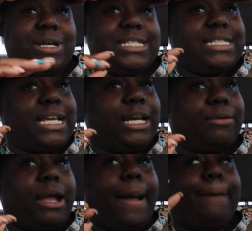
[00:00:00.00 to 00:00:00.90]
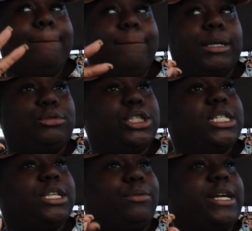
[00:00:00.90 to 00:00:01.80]
with celery blue
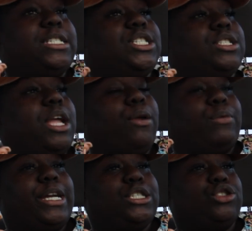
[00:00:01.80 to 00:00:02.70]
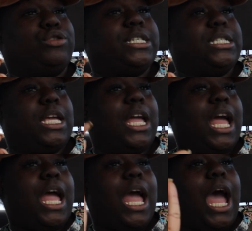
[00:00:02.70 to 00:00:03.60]
cheese and ranch and ranch
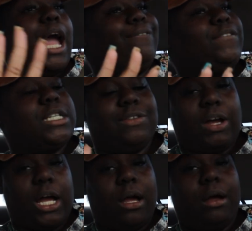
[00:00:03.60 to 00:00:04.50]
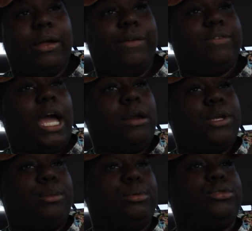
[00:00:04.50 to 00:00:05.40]
dressing first of all if y'all don't
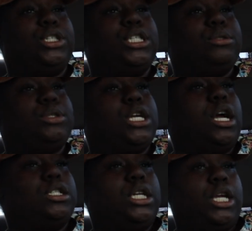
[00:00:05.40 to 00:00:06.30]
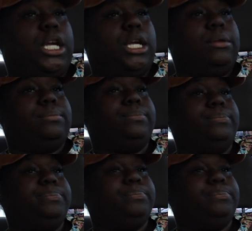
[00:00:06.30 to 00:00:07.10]
eat blue cheese with y'all chicken